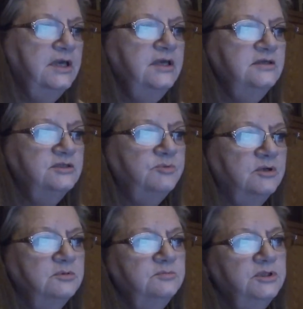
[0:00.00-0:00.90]
Gang is
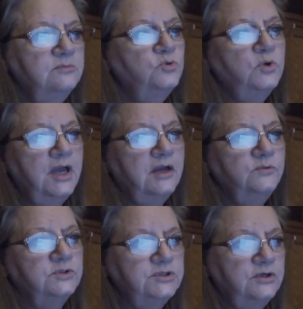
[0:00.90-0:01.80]
probably a more
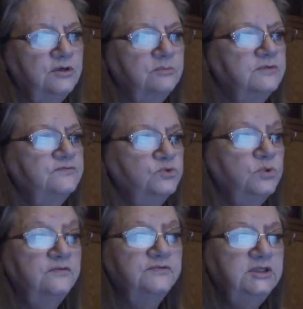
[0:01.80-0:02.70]
accurate term, of
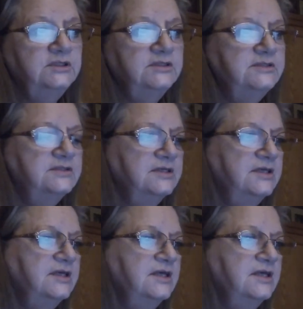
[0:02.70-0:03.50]
12 kids.